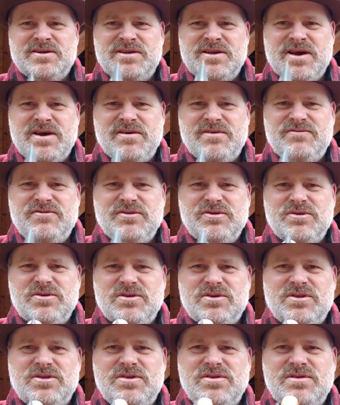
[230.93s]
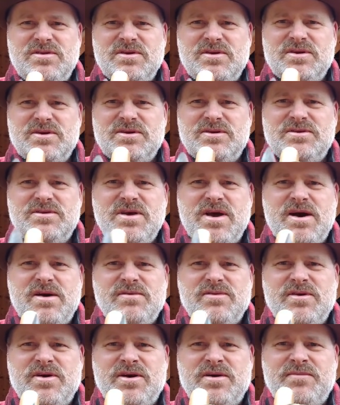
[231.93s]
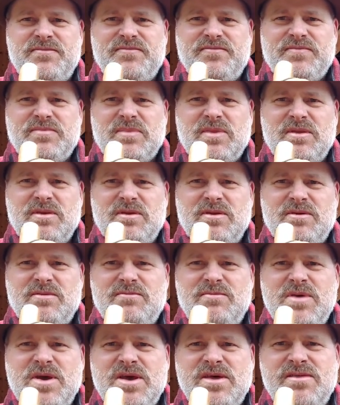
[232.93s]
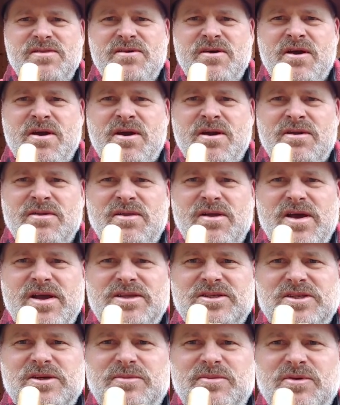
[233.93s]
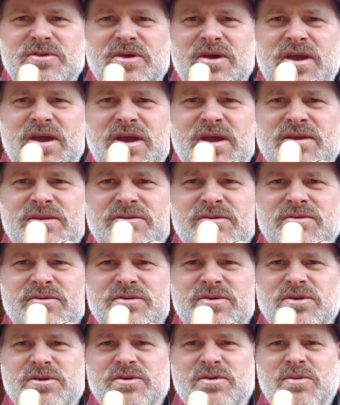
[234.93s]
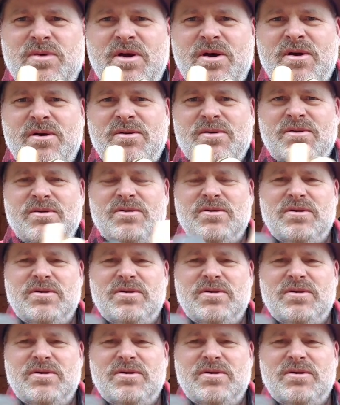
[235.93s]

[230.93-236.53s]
down, if you look down the bit there, it lines up with the handle really well,